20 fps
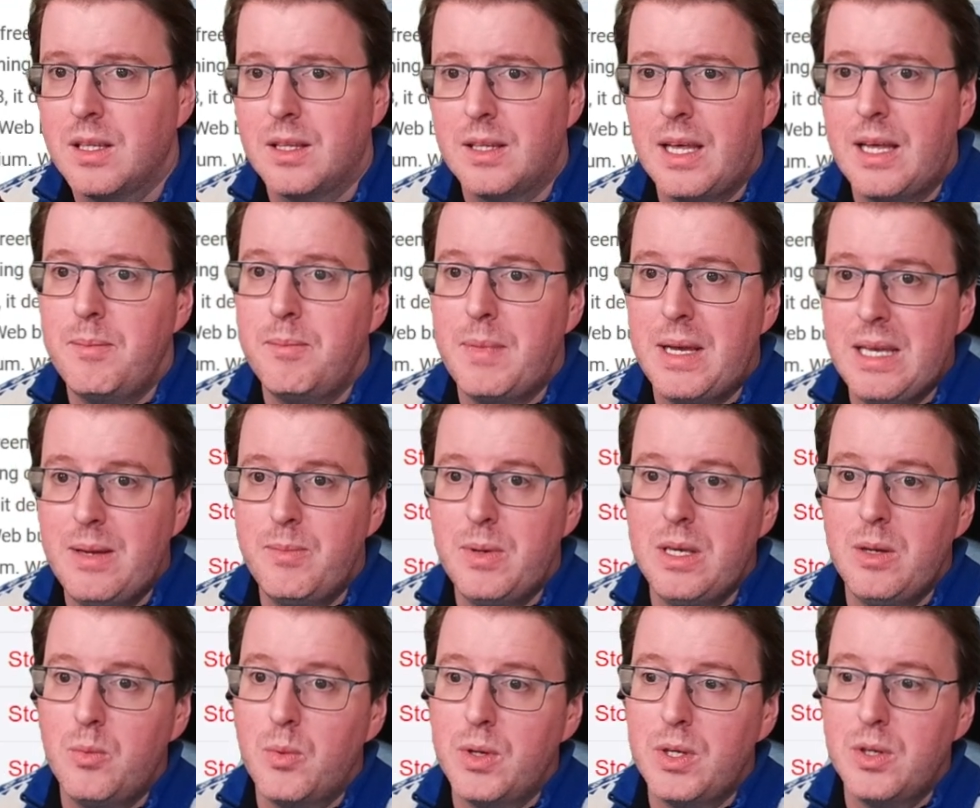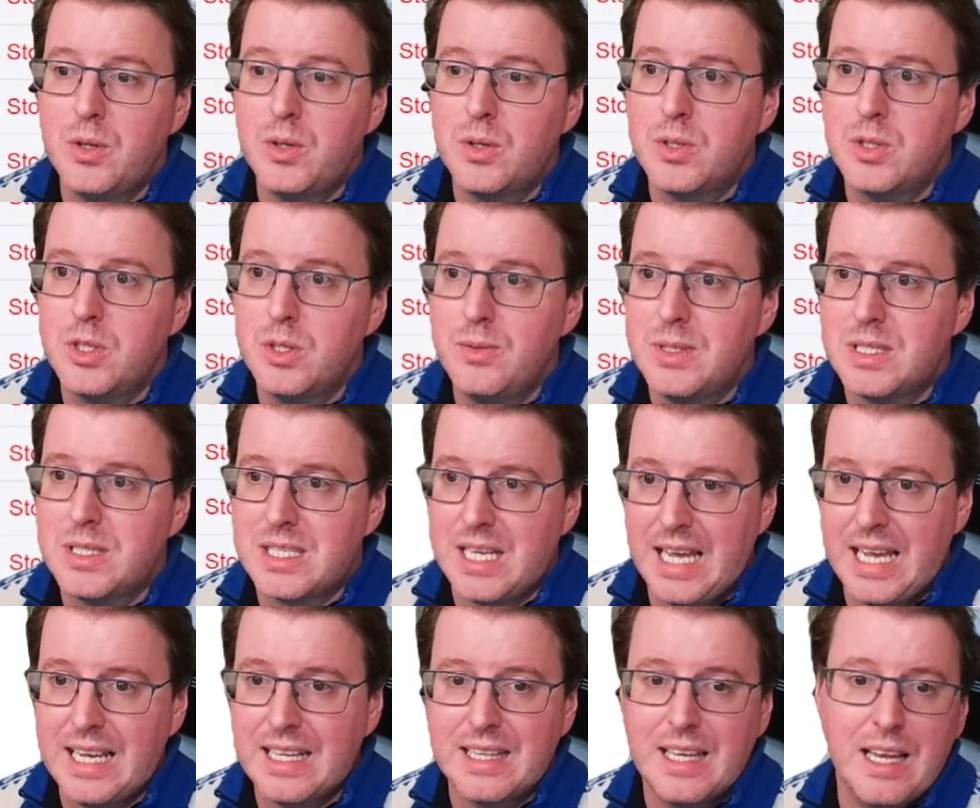then maybe what you could do is
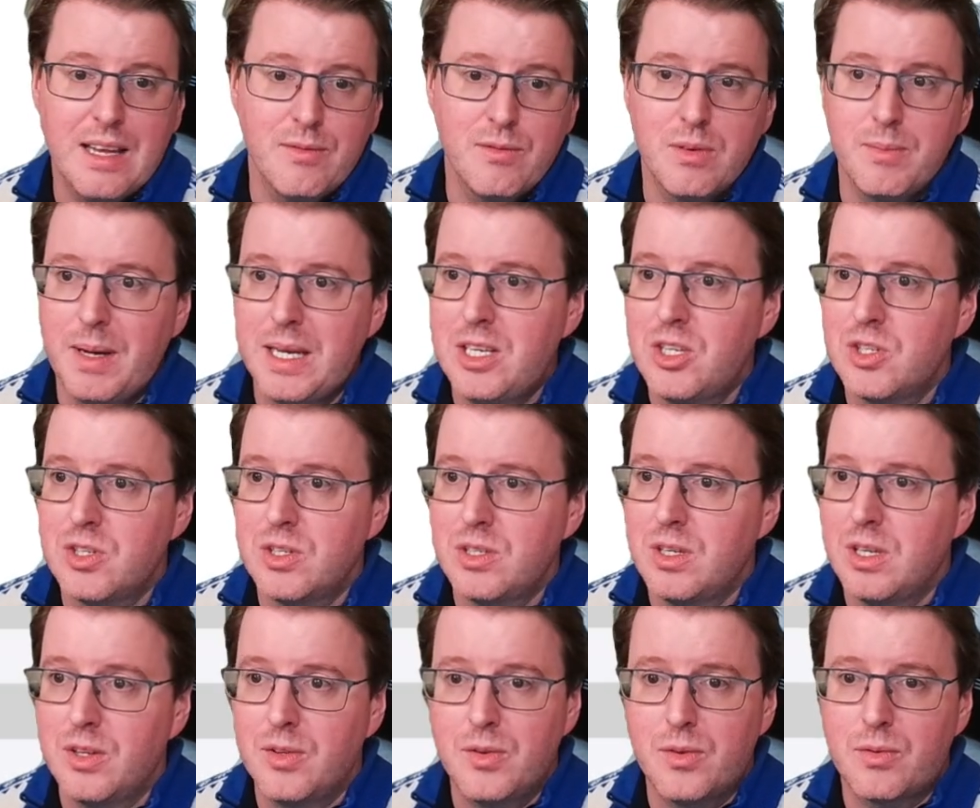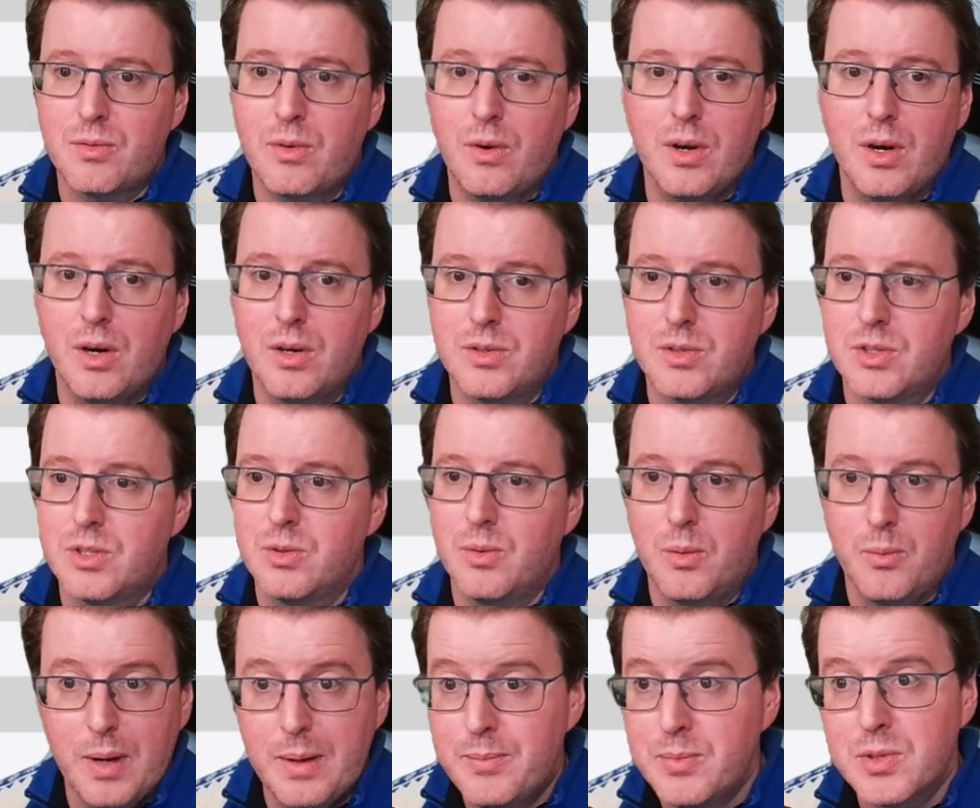take that information and throw it onto
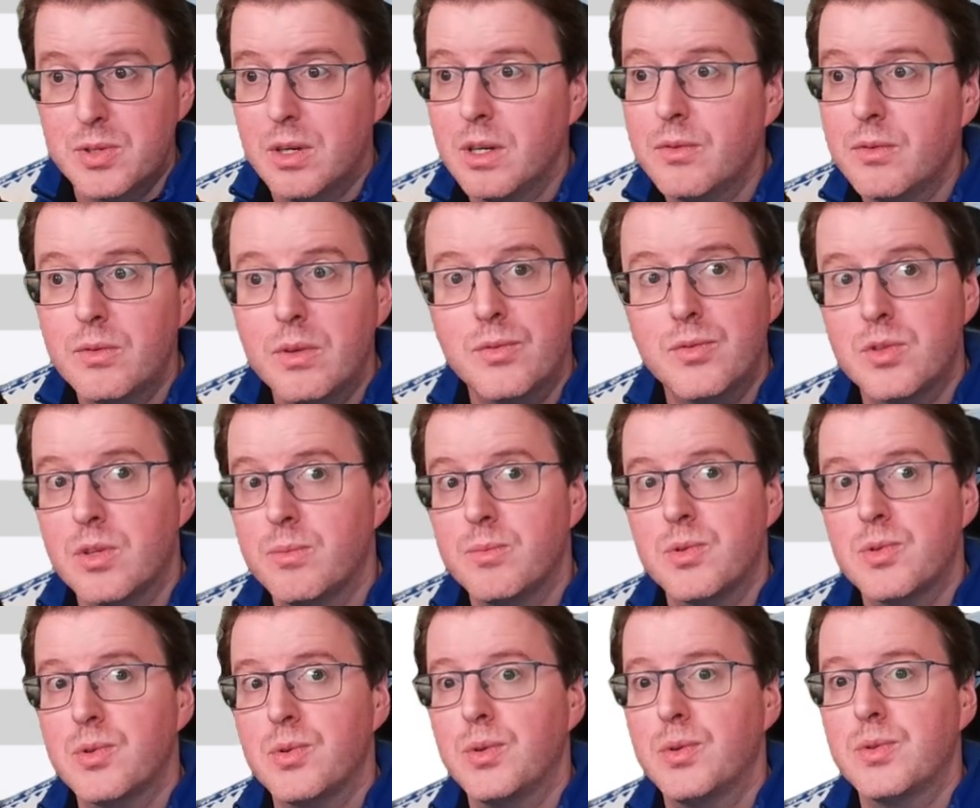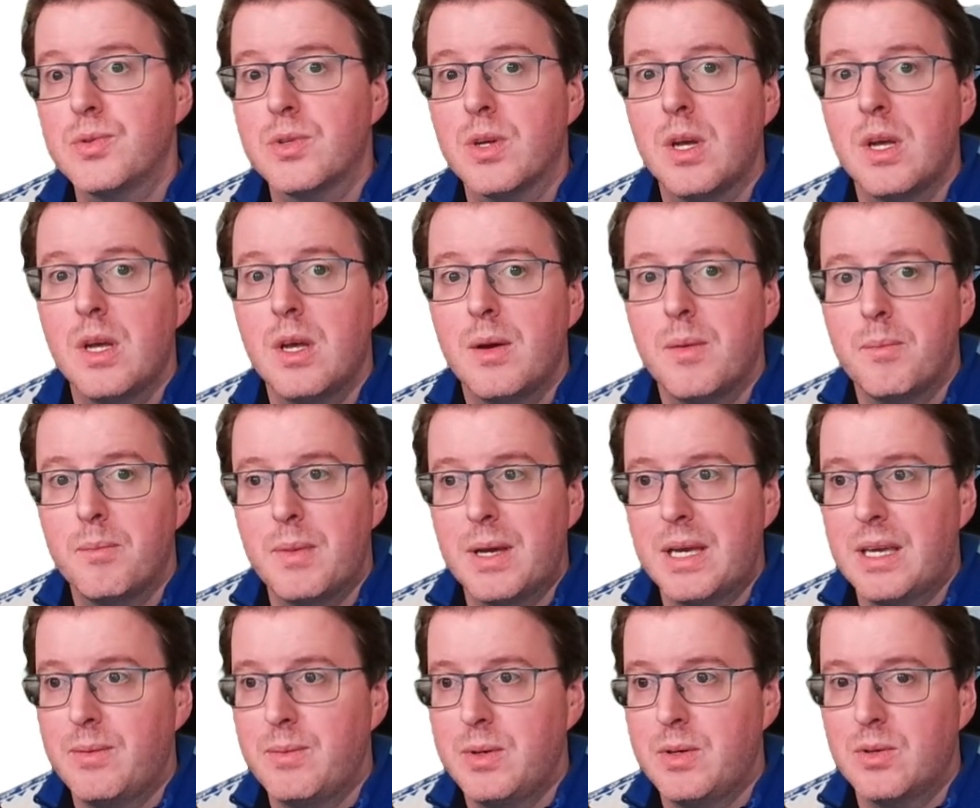a web server of some sort.
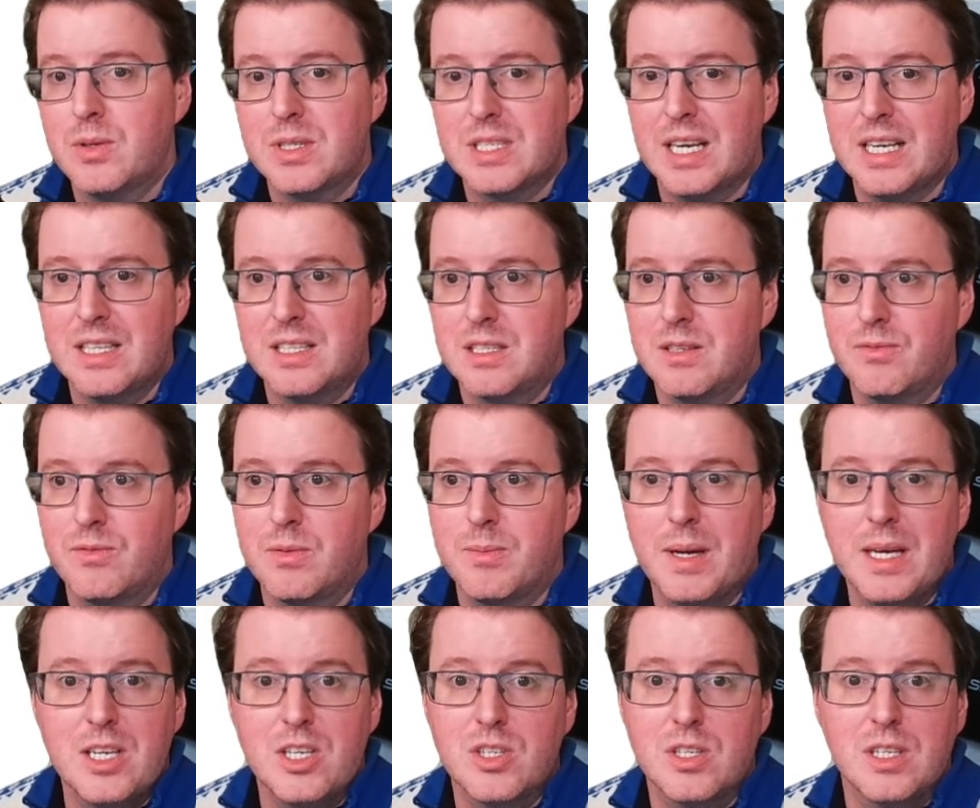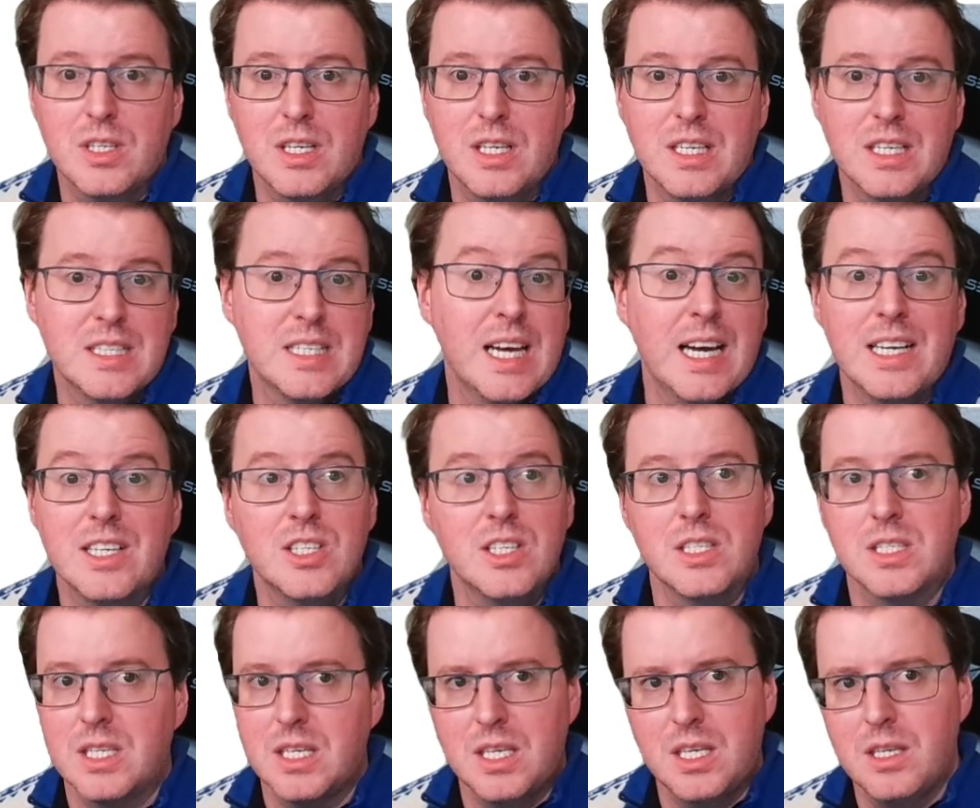Maybe you could take this information and attach
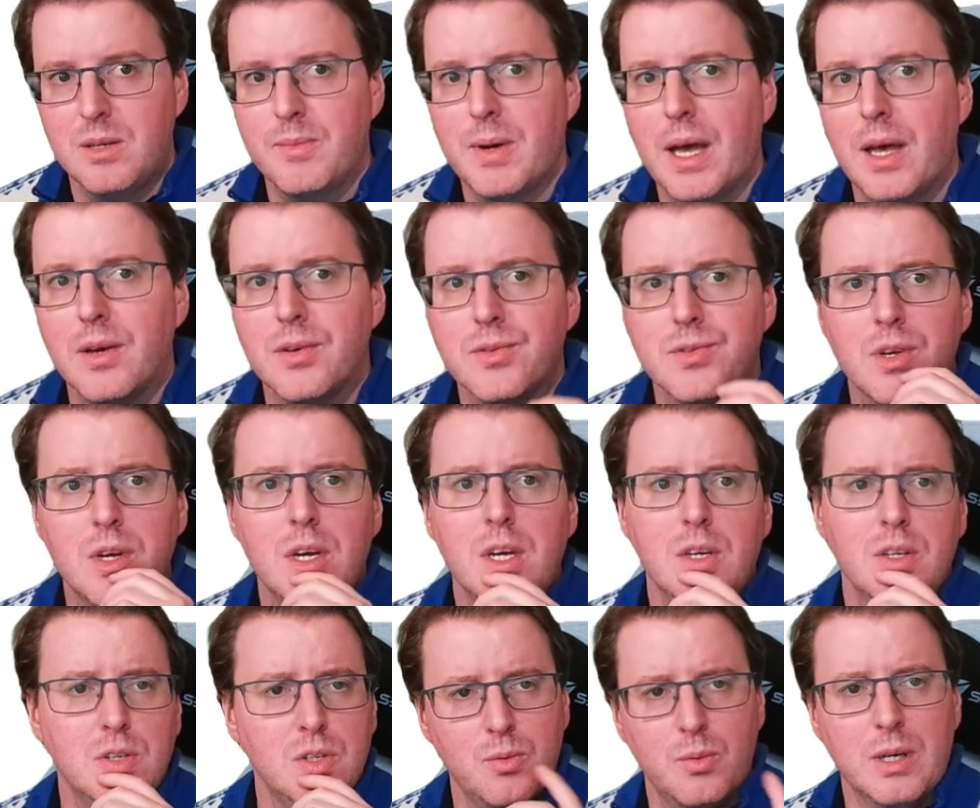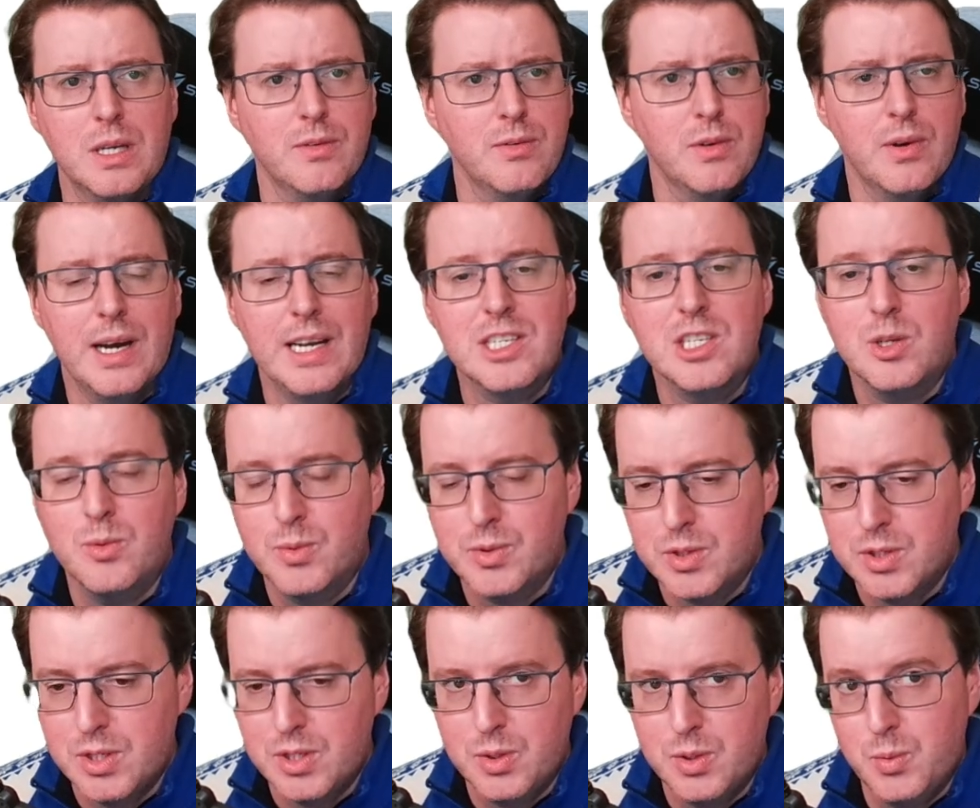this to emails, do whatever you actually
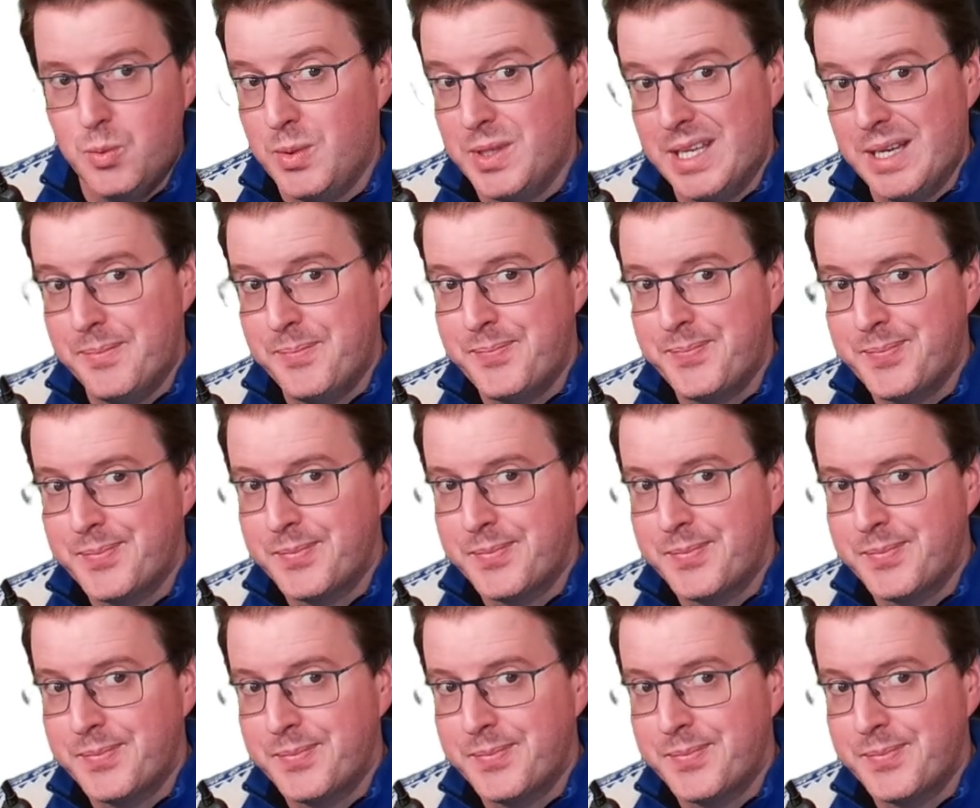want to do with it.